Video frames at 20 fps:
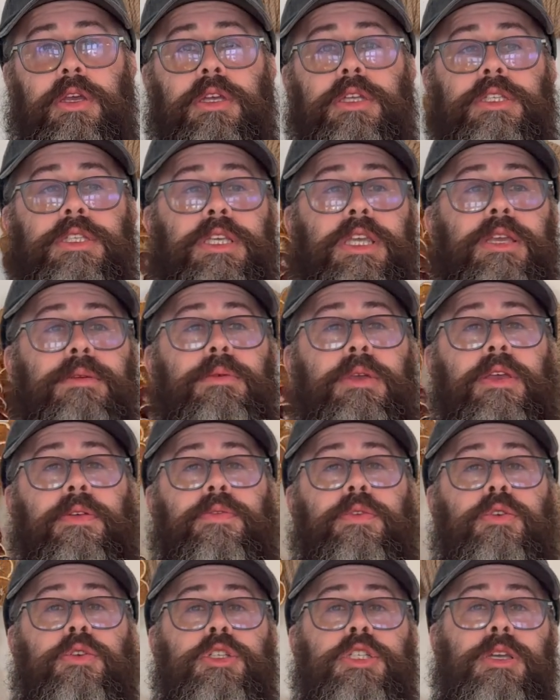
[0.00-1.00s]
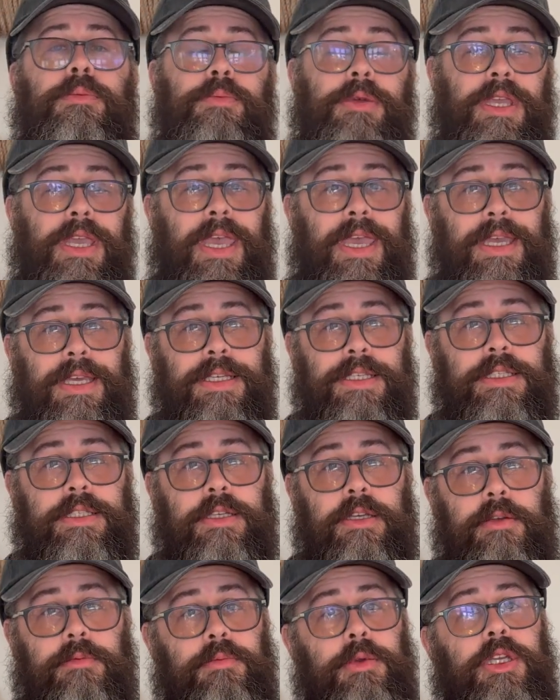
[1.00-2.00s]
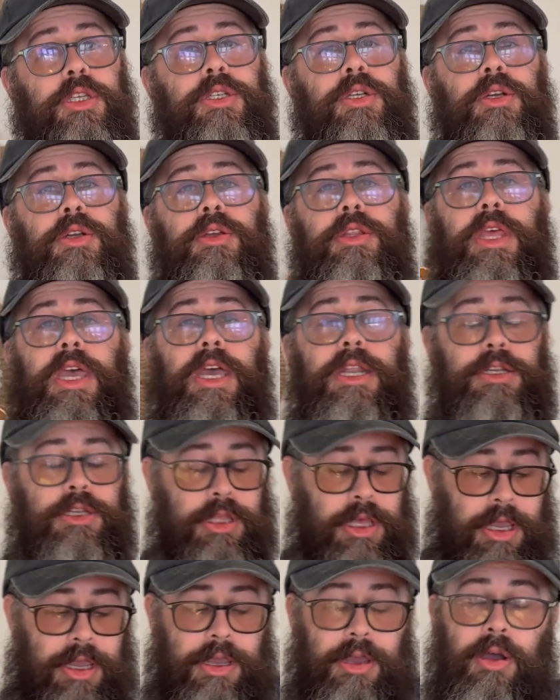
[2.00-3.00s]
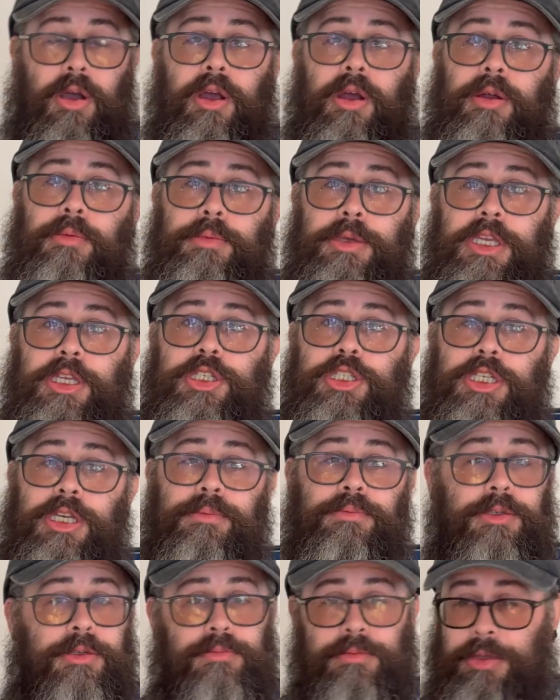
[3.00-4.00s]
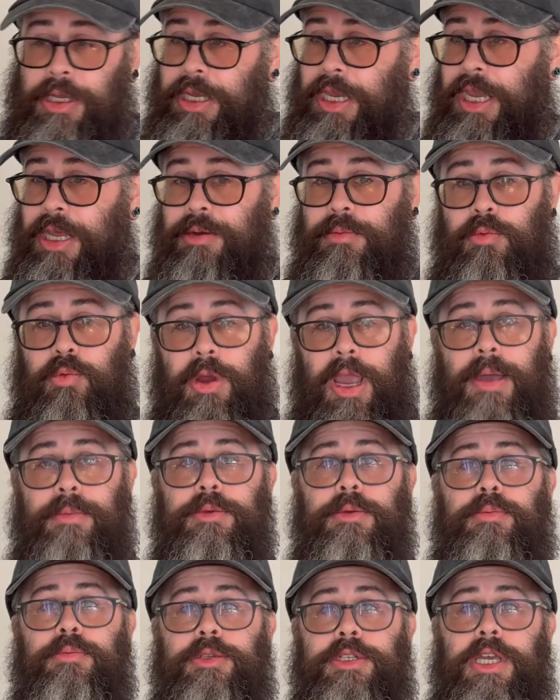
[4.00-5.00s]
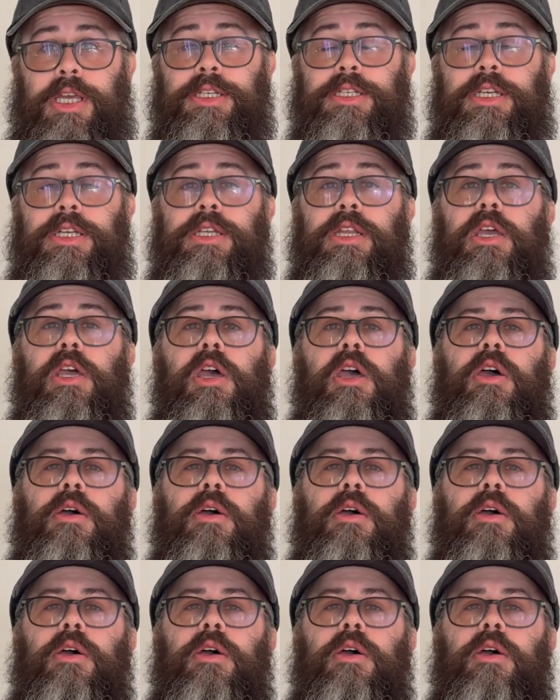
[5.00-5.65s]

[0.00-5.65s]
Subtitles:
Same if you're shipping eggs, make sure that they are being shipped, again, wrapped, protected,